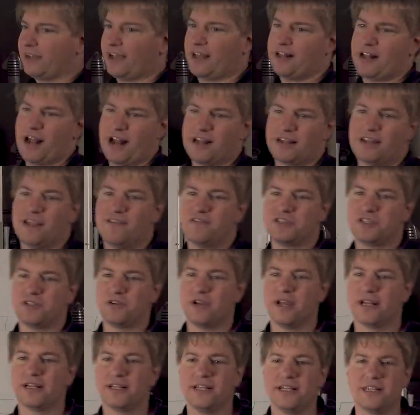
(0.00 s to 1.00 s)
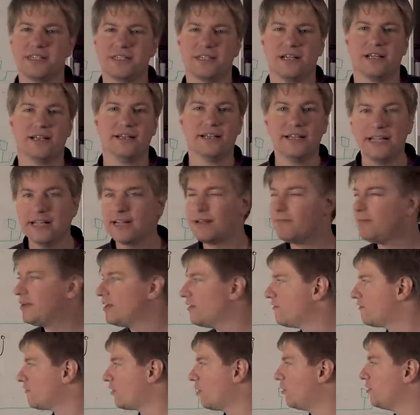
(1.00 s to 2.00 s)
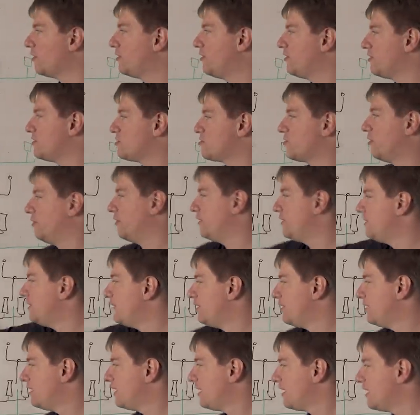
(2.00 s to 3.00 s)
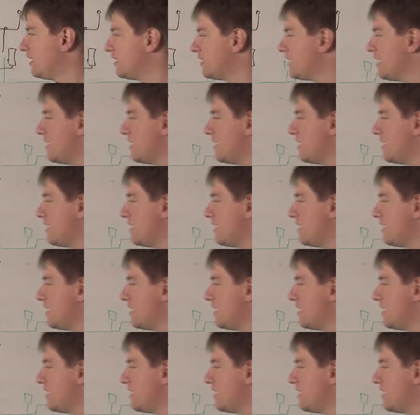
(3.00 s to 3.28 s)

and that gives you at least a little bit of roll control in